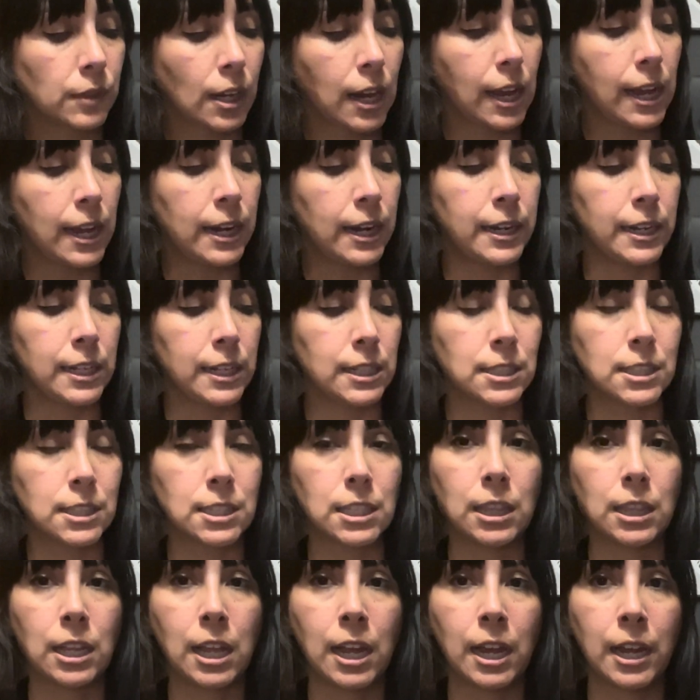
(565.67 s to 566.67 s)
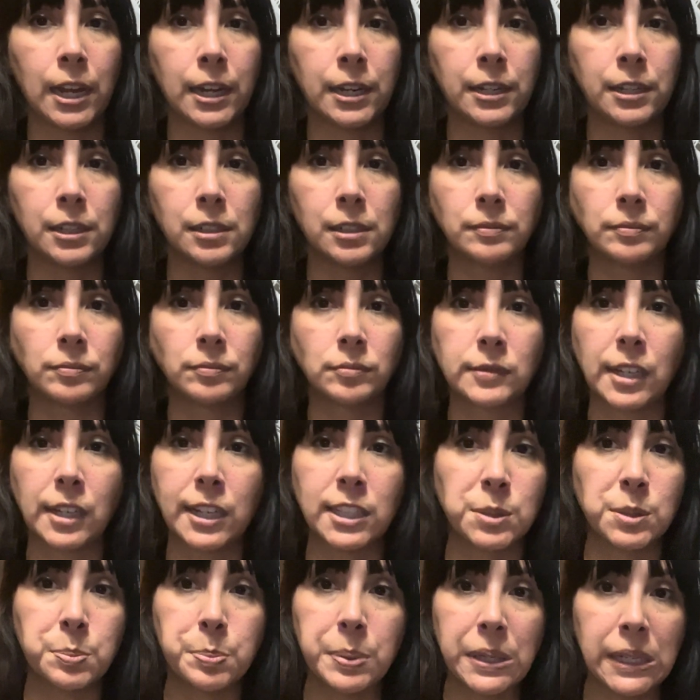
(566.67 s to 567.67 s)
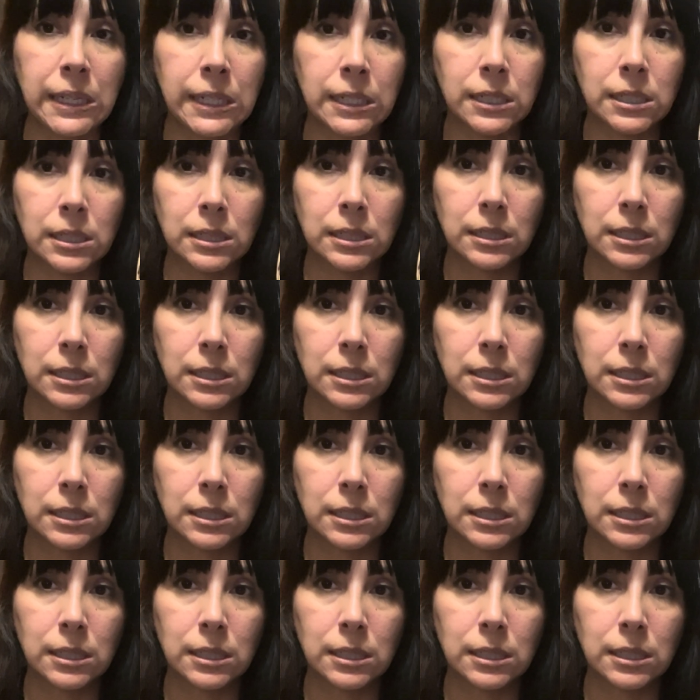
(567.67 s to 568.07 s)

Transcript: And it's lined, it's beat.